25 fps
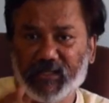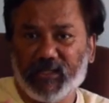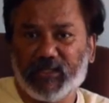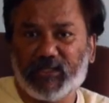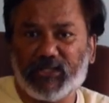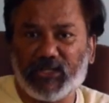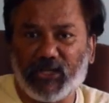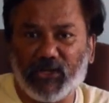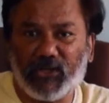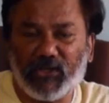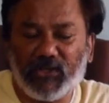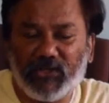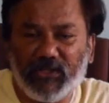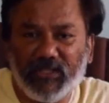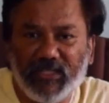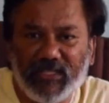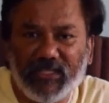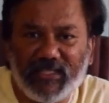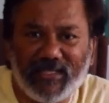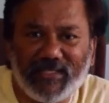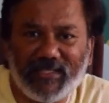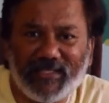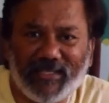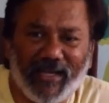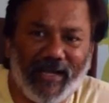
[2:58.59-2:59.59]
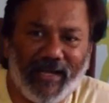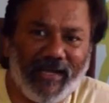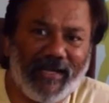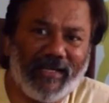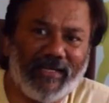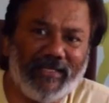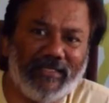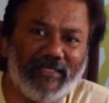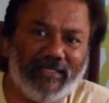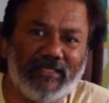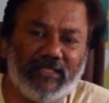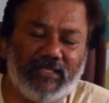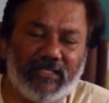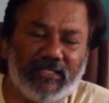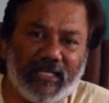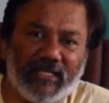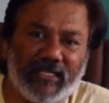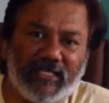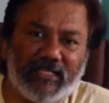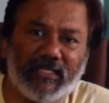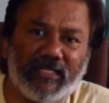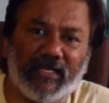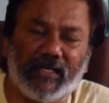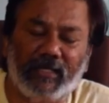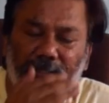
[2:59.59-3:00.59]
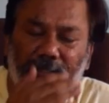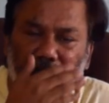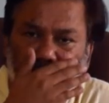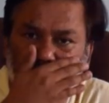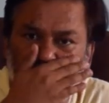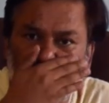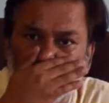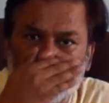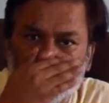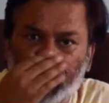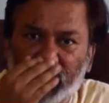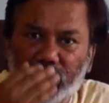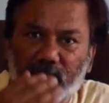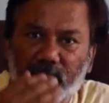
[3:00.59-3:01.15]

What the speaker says: So this is just a